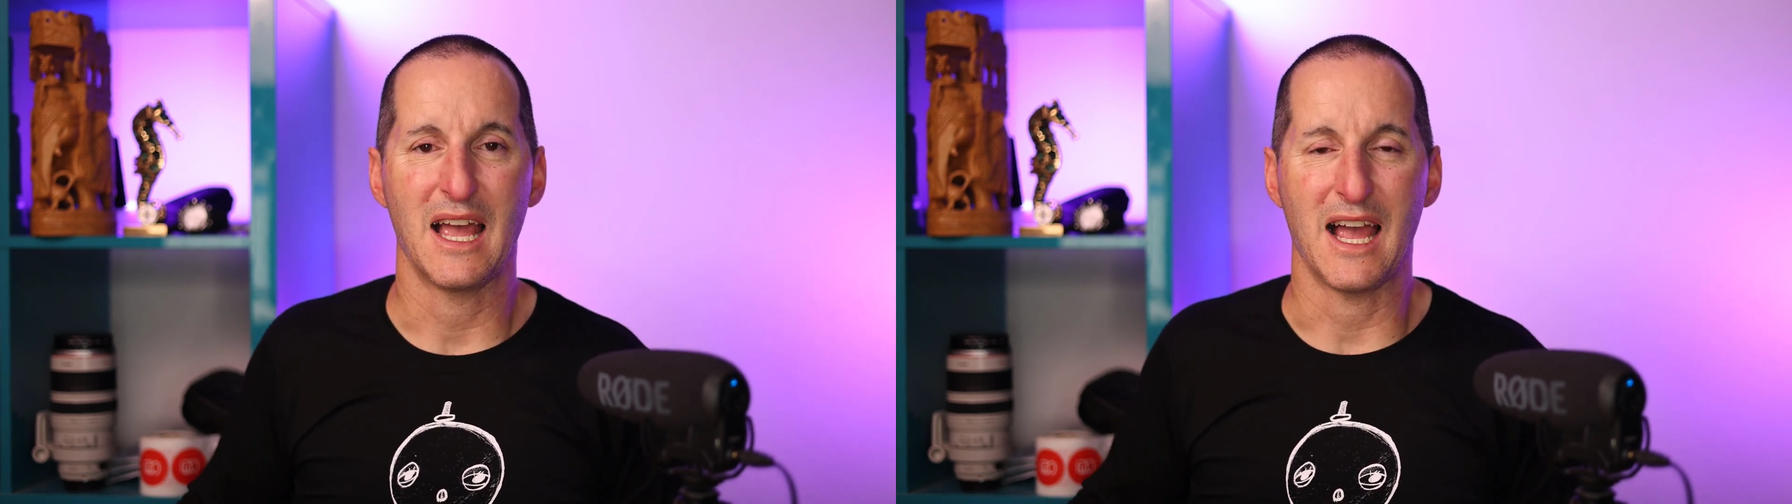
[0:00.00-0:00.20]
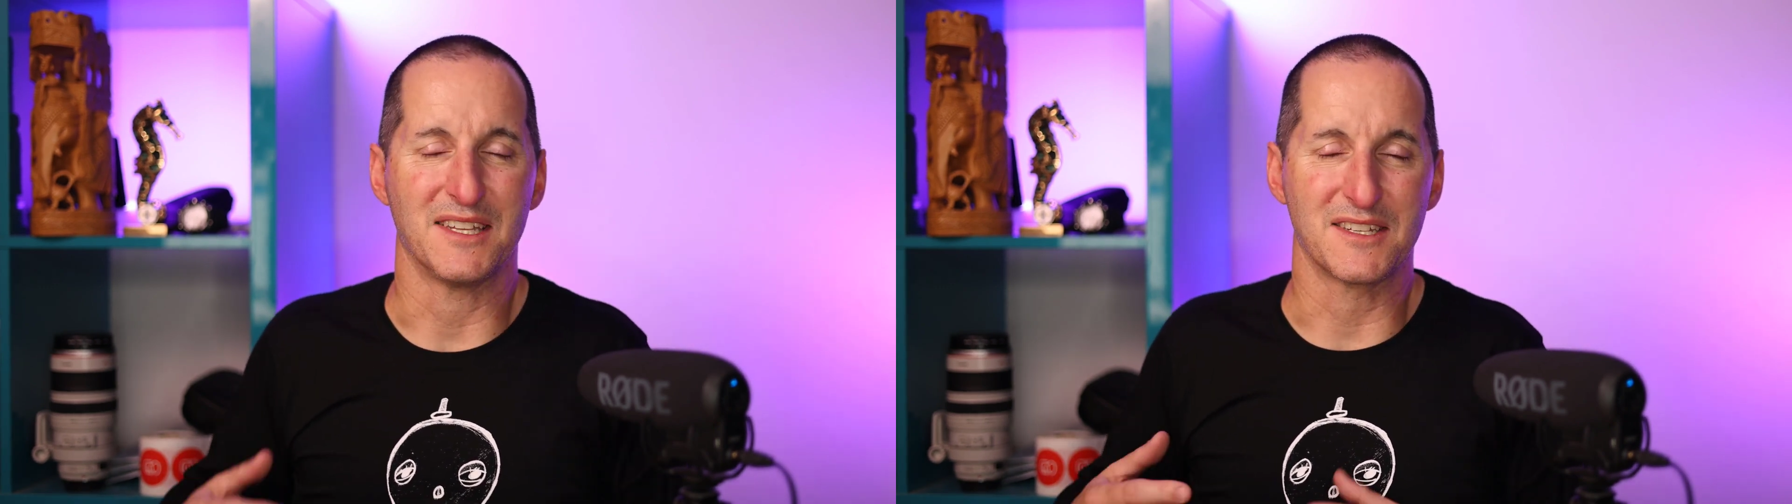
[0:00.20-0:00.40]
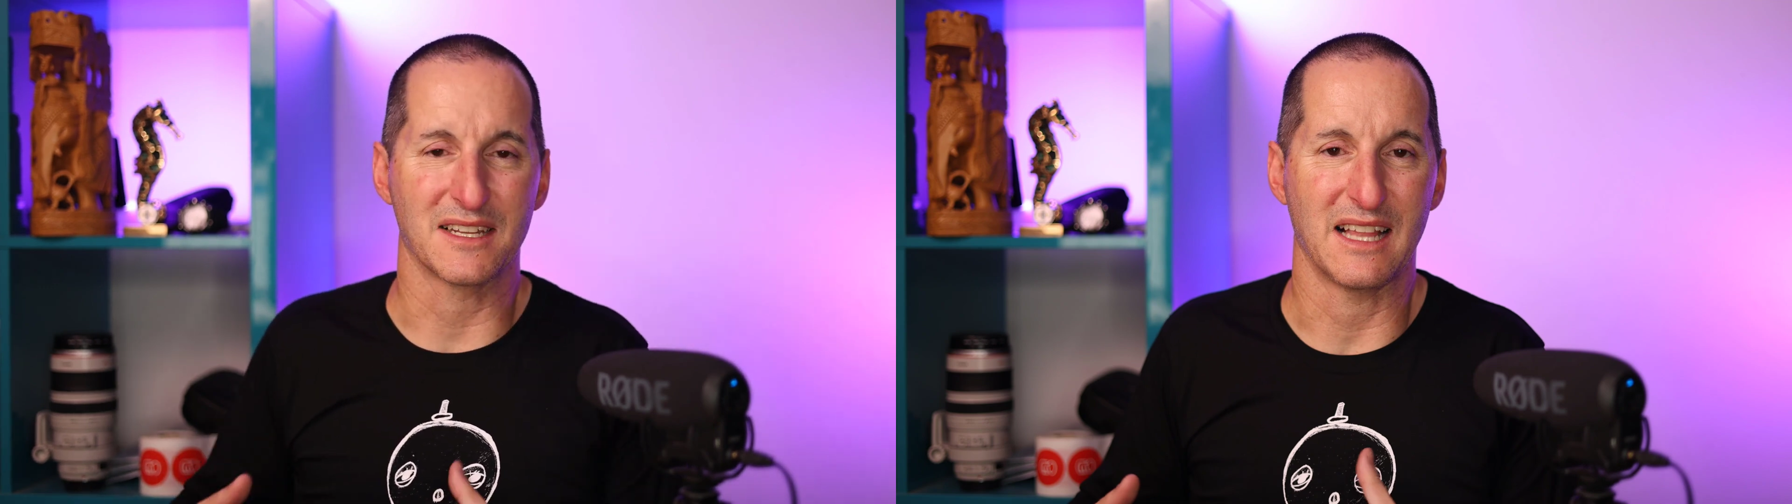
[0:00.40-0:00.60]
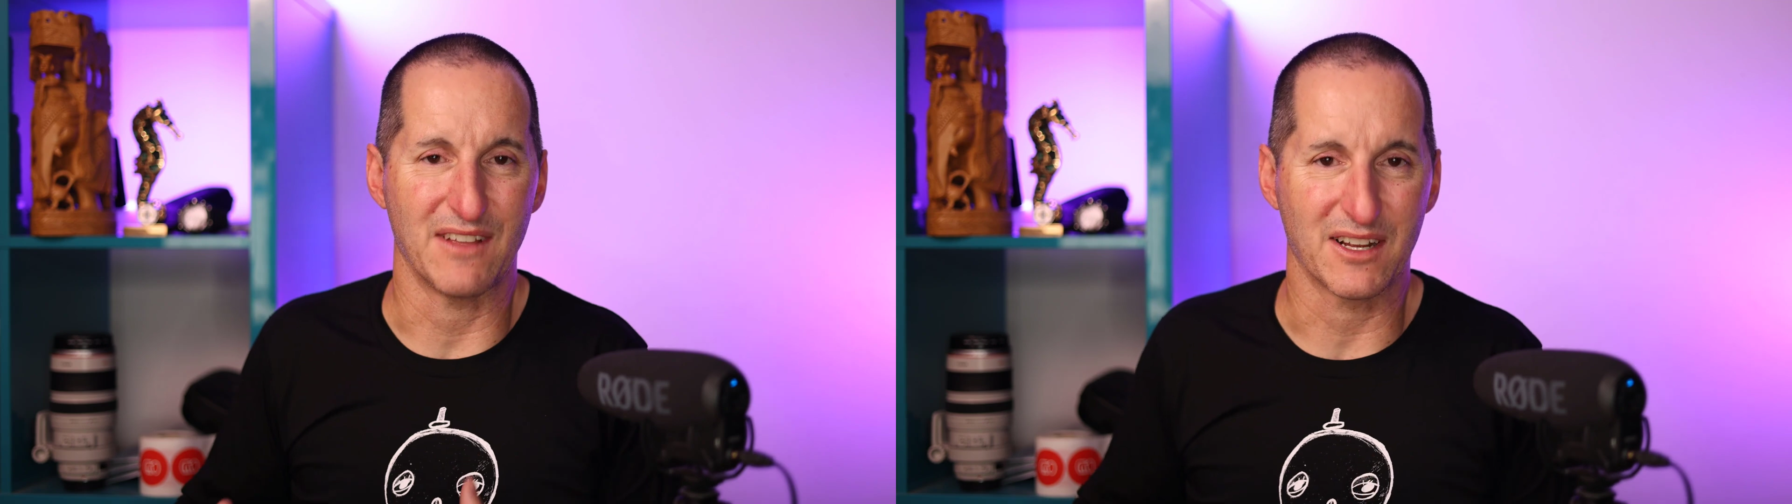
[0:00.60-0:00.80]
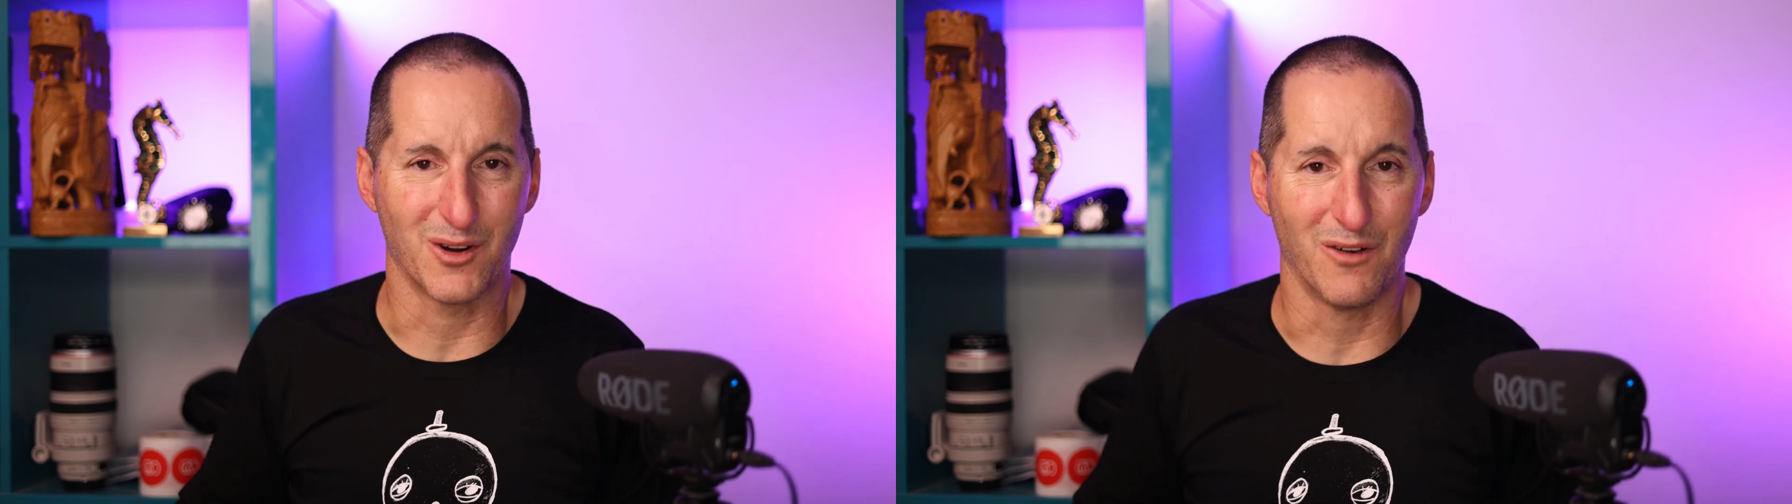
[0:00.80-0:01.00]
and still have
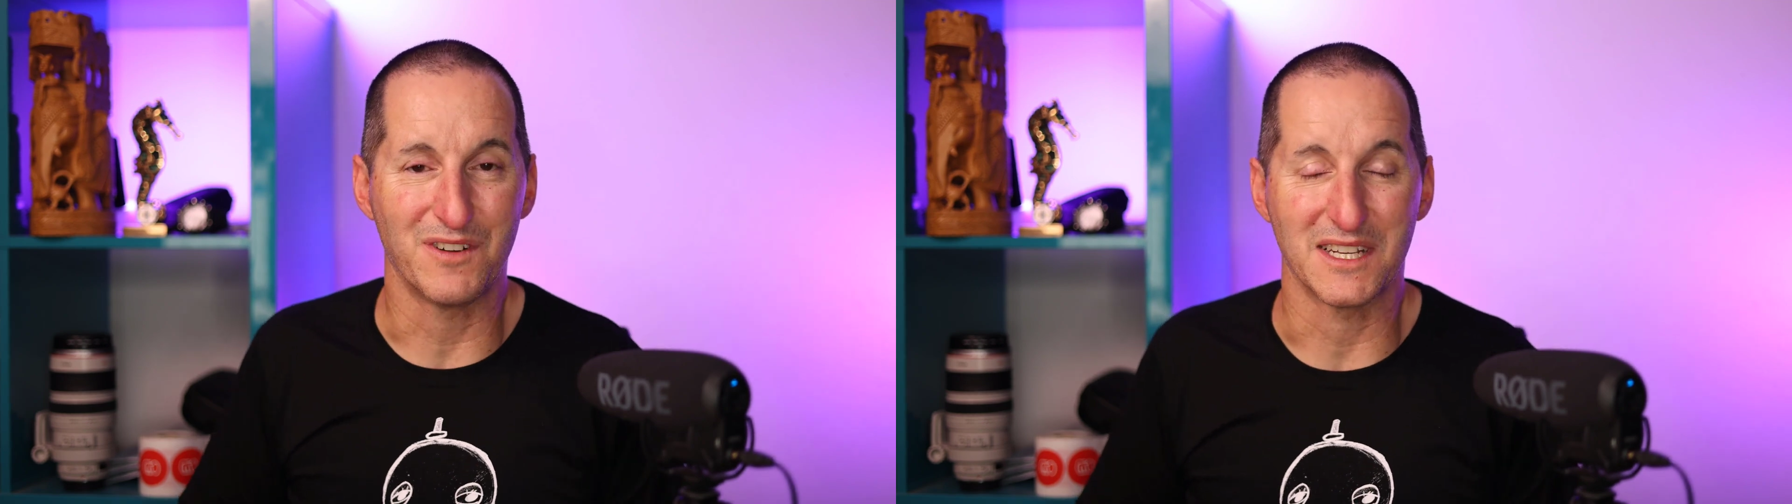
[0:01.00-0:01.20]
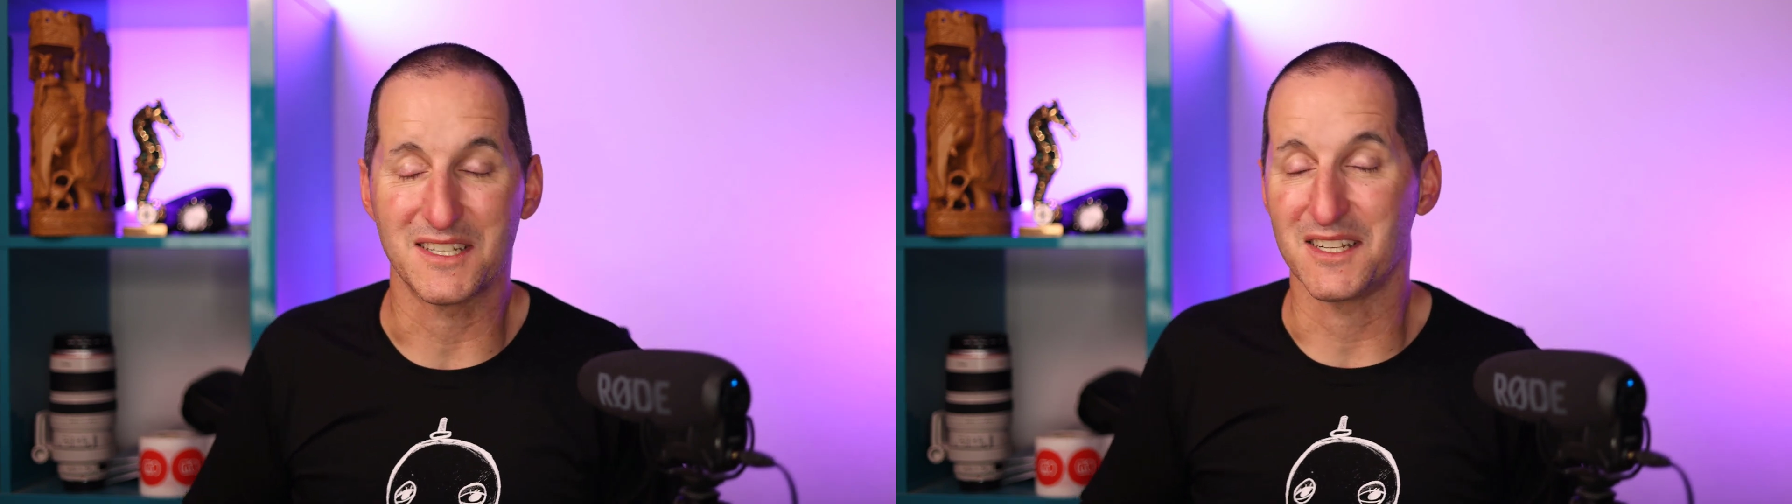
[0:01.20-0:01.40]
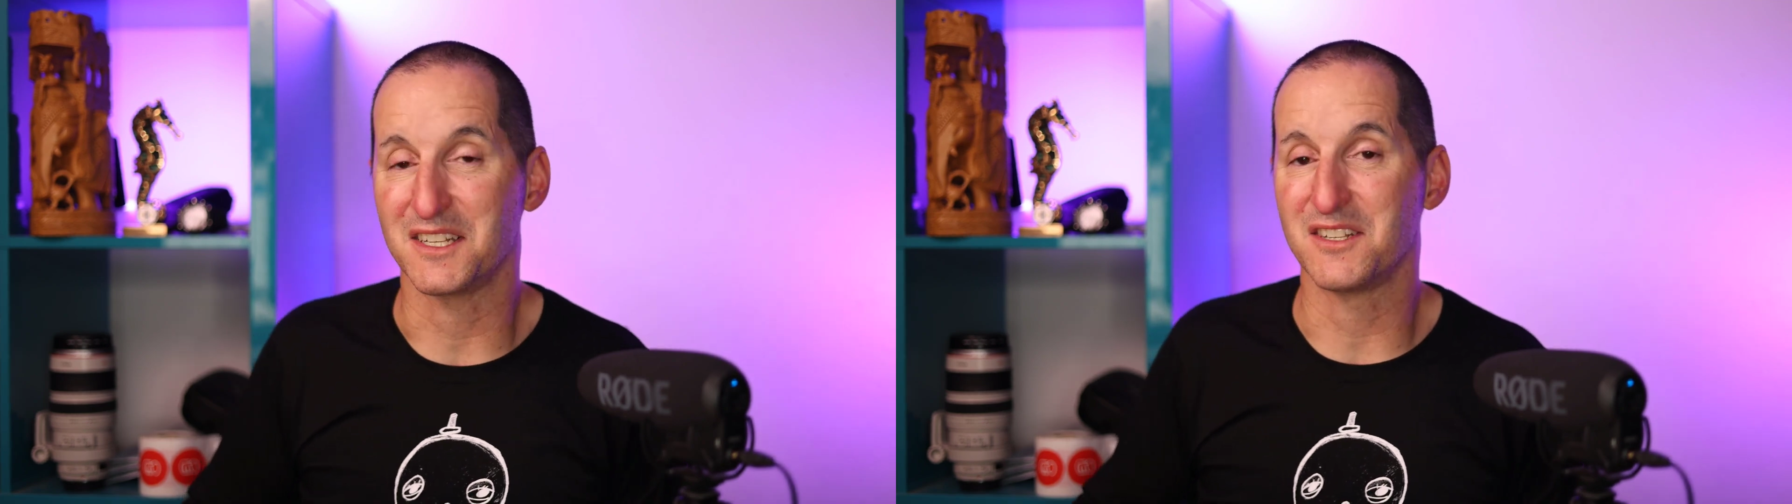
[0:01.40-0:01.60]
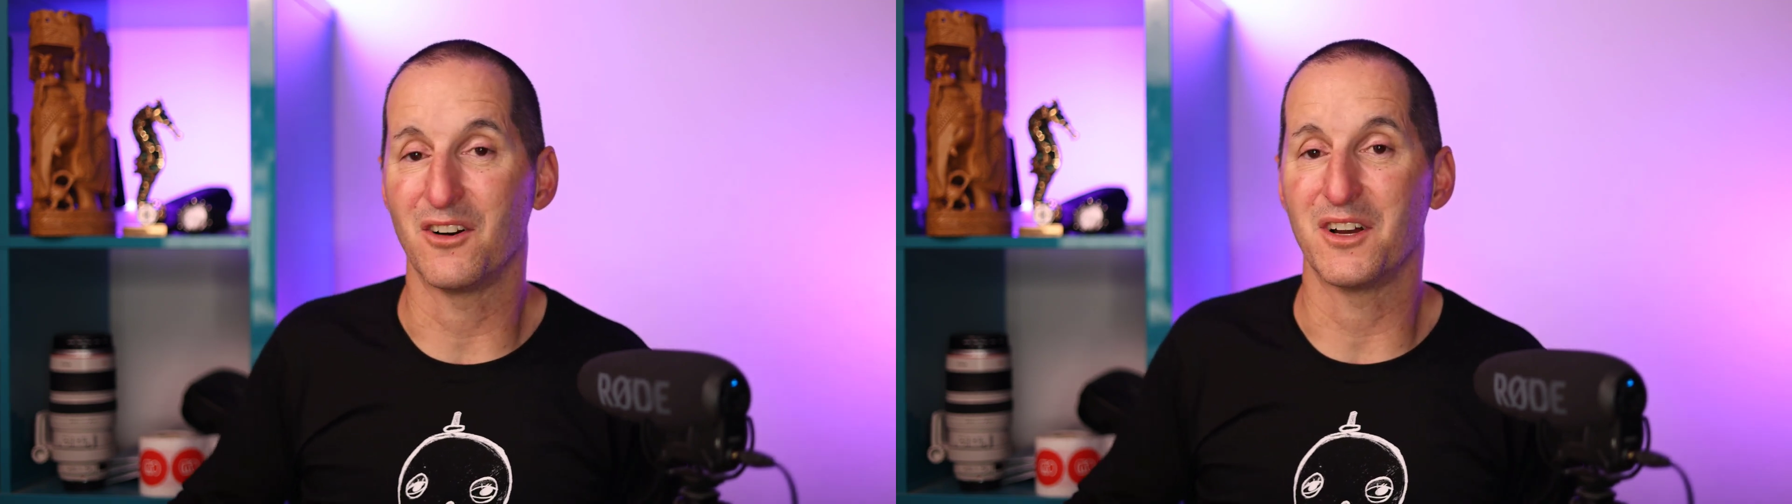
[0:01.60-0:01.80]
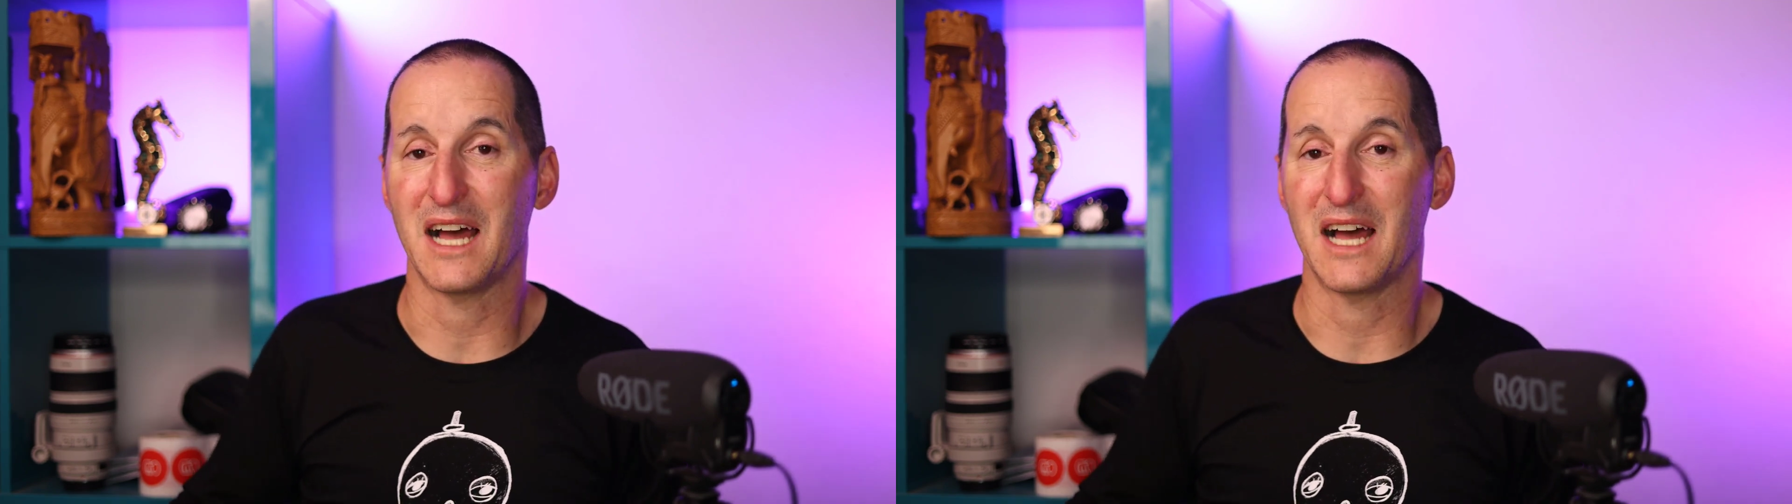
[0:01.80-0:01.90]
that confidence that it's not going